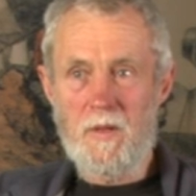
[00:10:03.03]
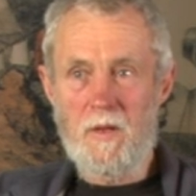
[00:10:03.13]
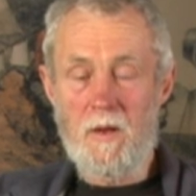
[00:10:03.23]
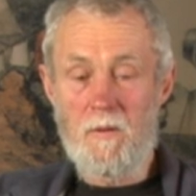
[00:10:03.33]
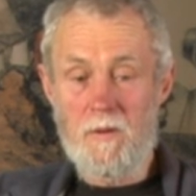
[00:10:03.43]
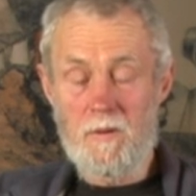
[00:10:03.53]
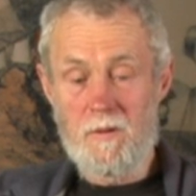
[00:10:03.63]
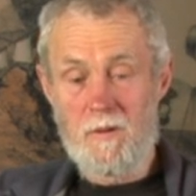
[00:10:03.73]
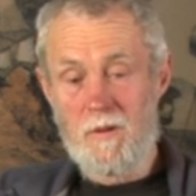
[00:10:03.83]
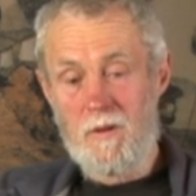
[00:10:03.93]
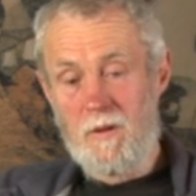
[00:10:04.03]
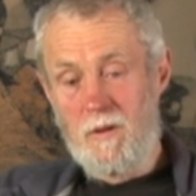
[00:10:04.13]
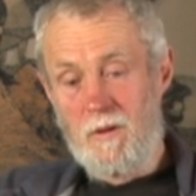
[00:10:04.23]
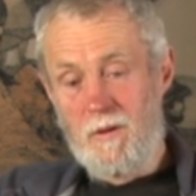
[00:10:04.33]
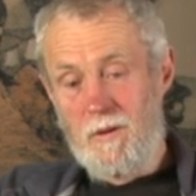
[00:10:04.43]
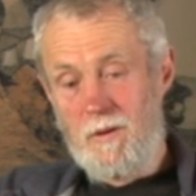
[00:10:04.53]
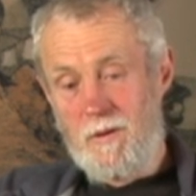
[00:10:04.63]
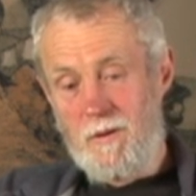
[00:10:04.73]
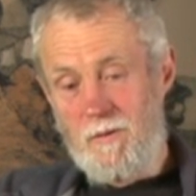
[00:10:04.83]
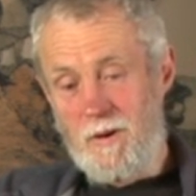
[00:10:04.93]
You know, and
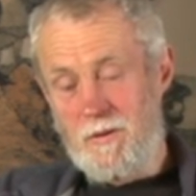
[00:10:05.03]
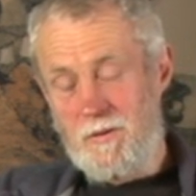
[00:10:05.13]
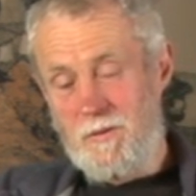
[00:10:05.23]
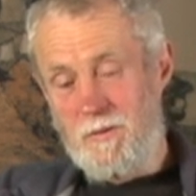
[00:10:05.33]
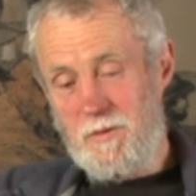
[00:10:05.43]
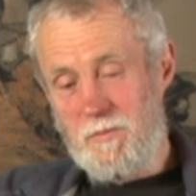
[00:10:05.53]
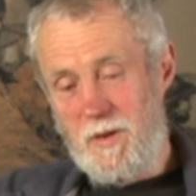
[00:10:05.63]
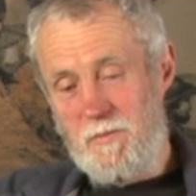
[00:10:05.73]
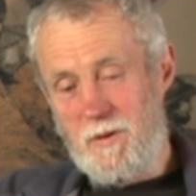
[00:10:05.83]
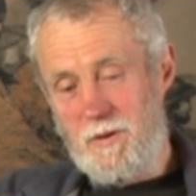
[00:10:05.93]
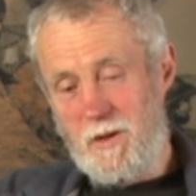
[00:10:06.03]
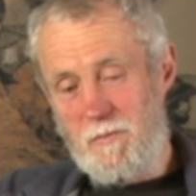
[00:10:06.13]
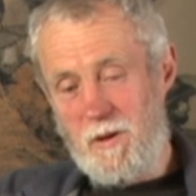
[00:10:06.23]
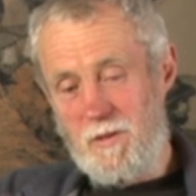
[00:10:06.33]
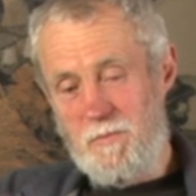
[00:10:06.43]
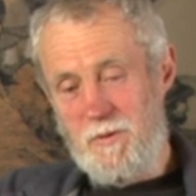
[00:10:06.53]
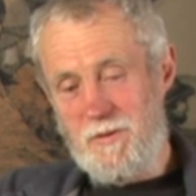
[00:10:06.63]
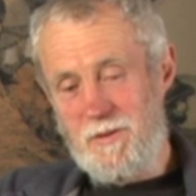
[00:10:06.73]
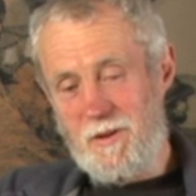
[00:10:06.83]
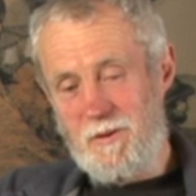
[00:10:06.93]
I always talk to people when I take them out the
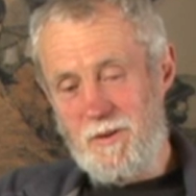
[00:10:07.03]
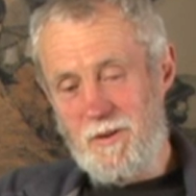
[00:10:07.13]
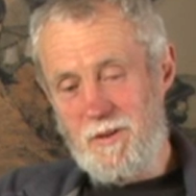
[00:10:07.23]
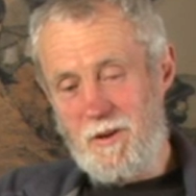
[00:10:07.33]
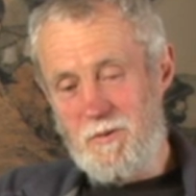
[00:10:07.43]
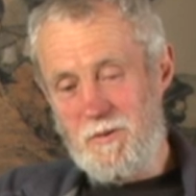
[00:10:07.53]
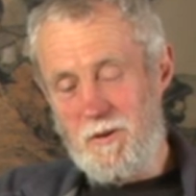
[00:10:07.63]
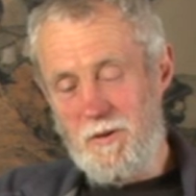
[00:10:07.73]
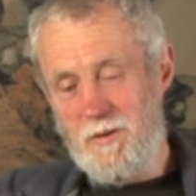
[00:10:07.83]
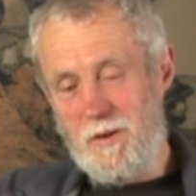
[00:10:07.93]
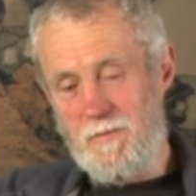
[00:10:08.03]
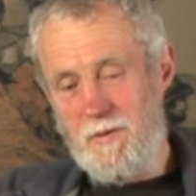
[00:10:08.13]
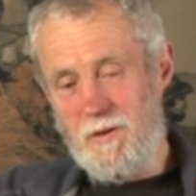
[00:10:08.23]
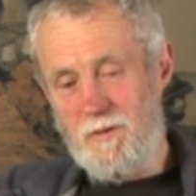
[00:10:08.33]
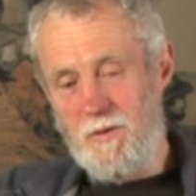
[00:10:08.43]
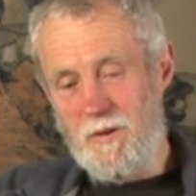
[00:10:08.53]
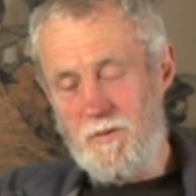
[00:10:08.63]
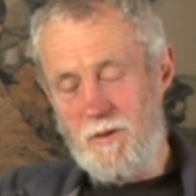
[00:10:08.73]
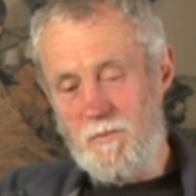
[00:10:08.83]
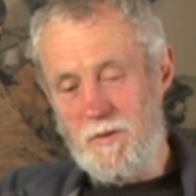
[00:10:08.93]
bush. The whole concept of it is really
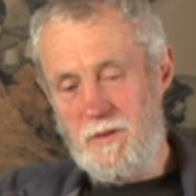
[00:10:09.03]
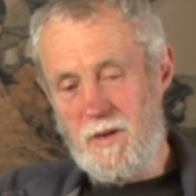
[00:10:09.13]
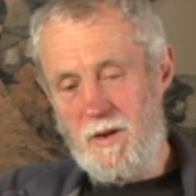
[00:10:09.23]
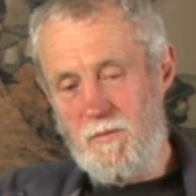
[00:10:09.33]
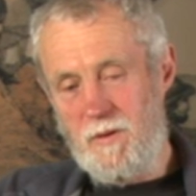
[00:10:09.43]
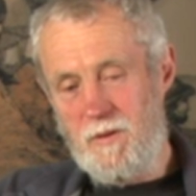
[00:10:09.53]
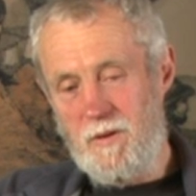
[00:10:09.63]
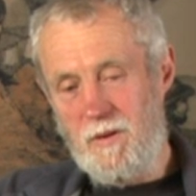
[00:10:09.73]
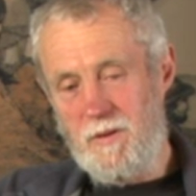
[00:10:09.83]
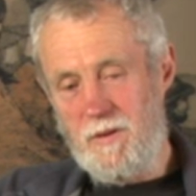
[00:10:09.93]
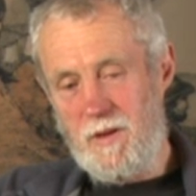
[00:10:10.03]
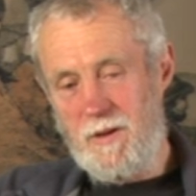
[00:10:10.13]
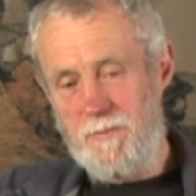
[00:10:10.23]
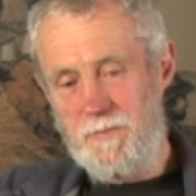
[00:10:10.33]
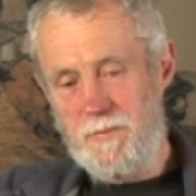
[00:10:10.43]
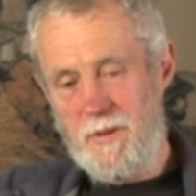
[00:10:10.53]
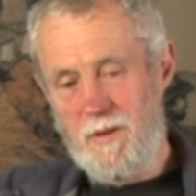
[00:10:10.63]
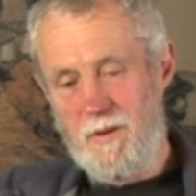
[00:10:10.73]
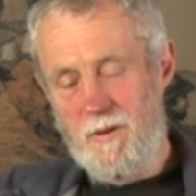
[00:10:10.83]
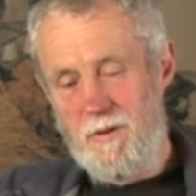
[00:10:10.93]
quite bizarre when you think that
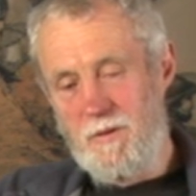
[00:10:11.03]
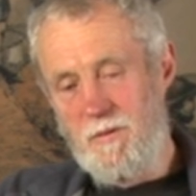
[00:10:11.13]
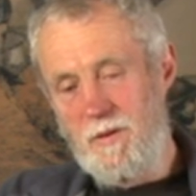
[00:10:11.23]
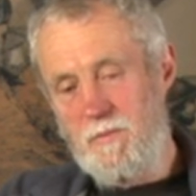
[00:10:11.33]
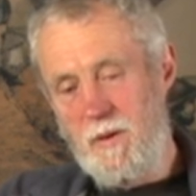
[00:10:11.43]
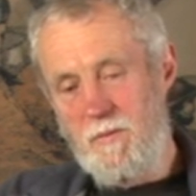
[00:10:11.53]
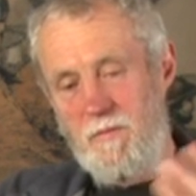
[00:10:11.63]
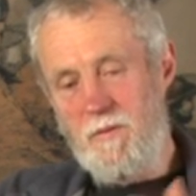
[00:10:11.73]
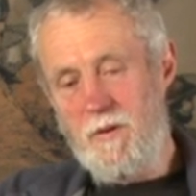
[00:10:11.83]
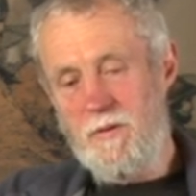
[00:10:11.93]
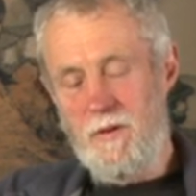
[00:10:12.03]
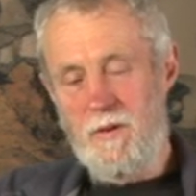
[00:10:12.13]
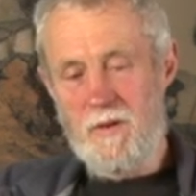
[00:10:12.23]
all these people flocked here.